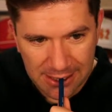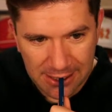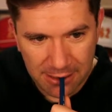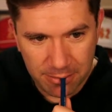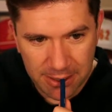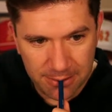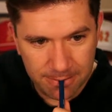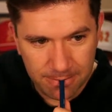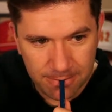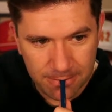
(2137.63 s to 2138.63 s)
I mean,
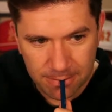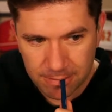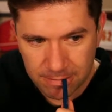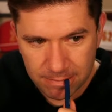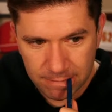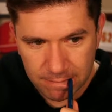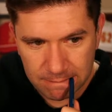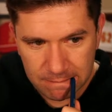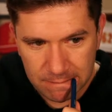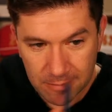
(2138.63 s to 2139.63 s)

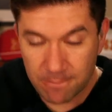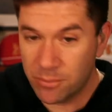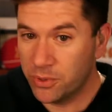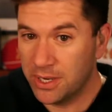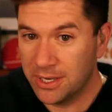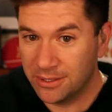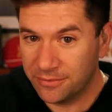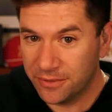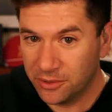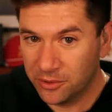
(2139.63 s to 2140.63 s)
Moody hit his
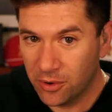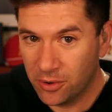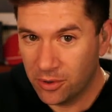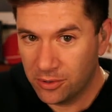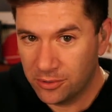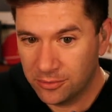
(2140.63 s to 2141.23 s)
field goal.